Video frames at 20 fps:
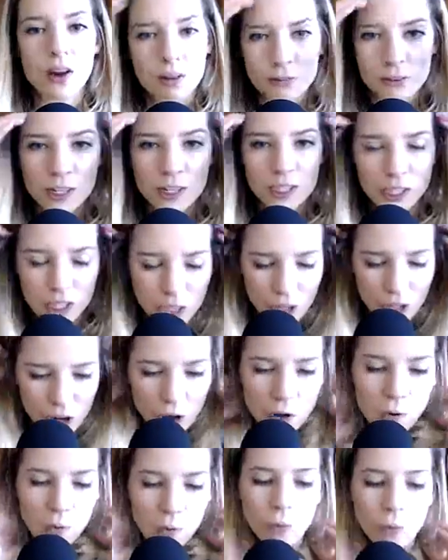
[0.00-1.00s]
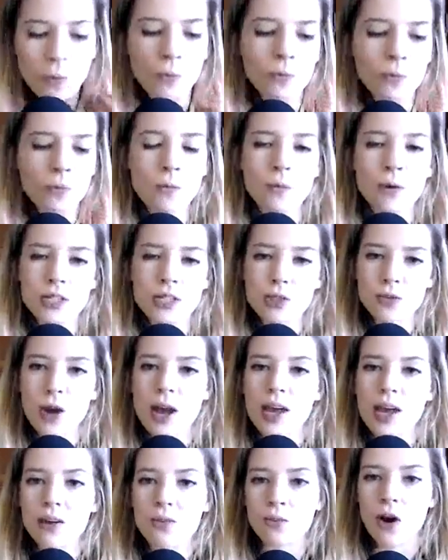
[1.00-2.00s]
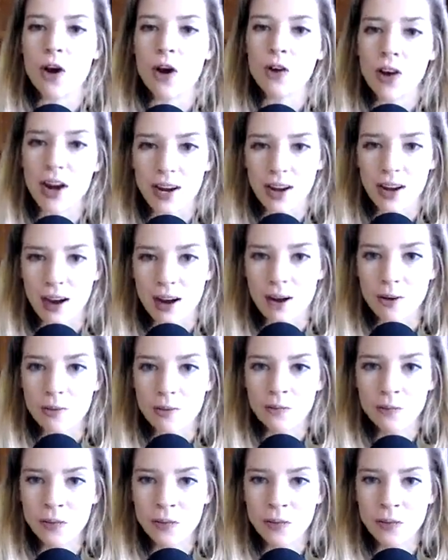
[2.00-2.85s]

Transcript: for us to know what's right and wrong right now.